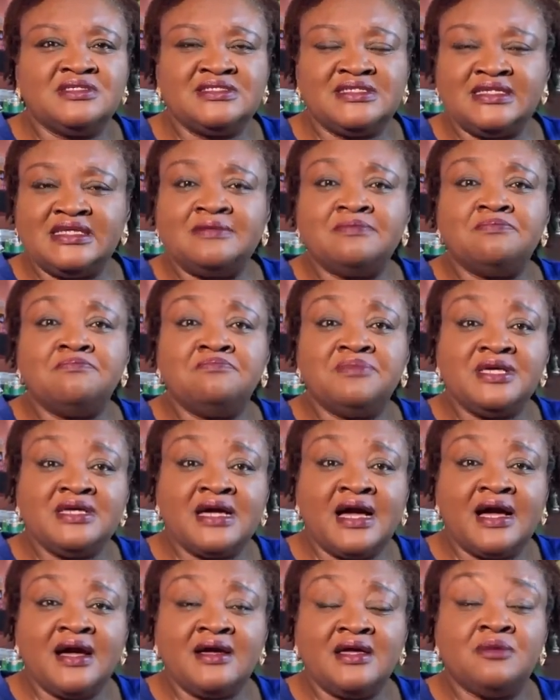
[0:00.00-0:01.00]
seen in
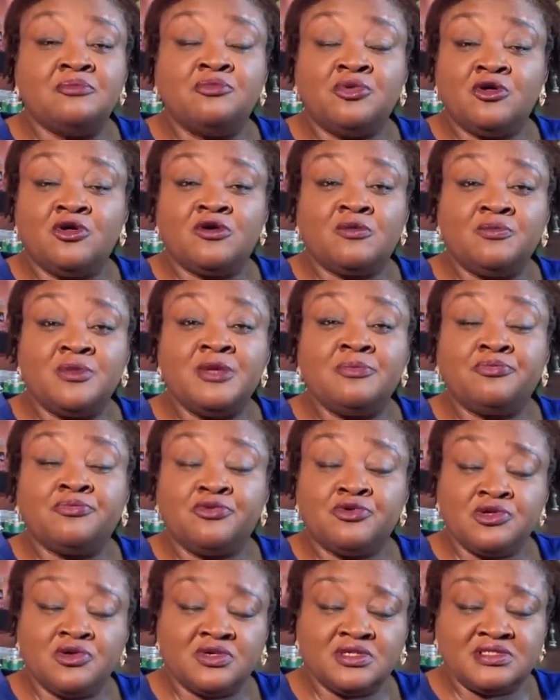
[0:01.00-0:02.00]
bigger, in bulk, in
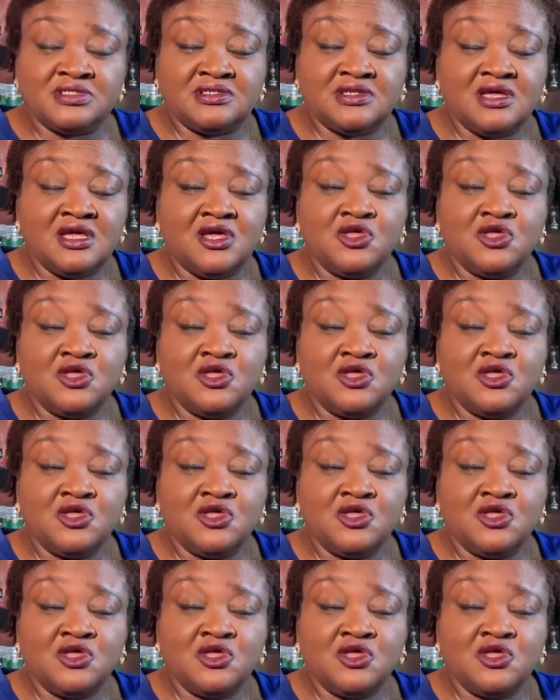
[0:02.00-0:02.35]
products.